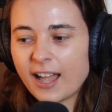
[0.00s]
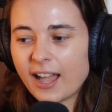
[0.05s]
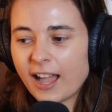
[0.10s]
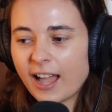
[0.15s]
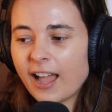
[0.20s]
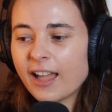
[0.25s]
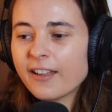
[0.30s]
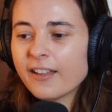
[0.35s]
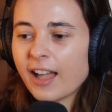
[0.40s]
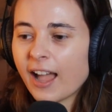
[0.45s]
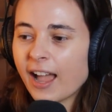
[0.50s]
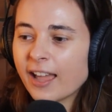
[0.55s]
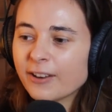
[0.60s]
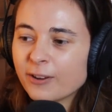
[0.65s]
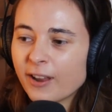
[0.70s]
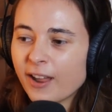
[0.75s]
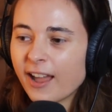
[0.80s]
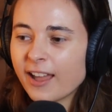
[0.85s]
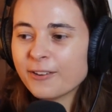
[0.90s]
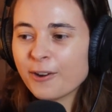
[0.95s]

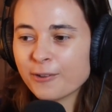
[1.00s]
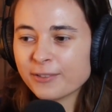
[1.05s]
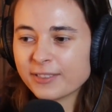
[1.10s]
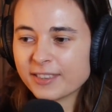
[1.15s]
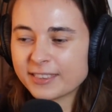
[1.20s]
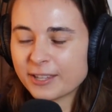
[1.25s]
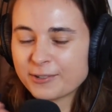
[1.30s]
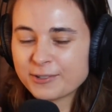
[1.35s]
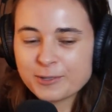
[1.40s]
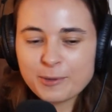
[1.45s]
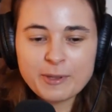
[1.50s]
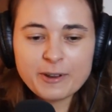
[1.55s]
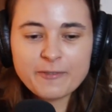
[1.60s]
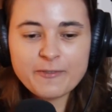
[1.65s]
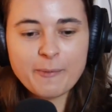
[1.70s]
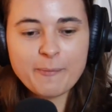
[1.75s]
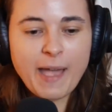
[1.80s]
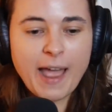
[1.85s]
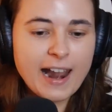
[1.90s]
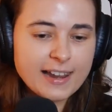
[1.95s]
I know that there's a bit of
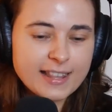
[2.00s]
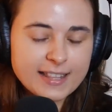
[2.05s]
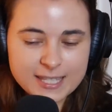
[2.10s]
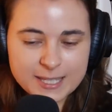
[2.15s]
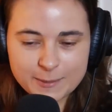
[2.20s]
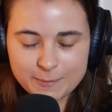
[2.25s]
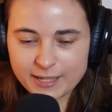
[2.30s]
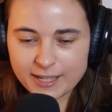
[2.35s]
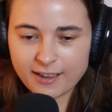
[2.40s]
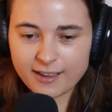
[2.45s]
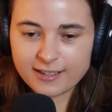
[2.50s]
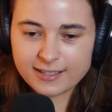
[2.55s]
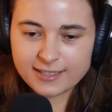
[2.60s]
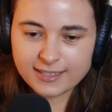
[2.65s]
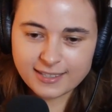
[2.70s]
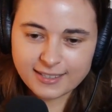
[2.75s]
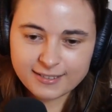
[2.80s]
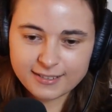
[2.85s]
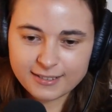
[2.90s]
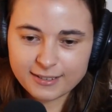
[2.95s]
a balance
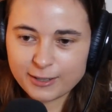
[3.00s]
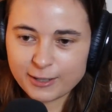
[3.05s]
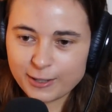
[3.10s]
because,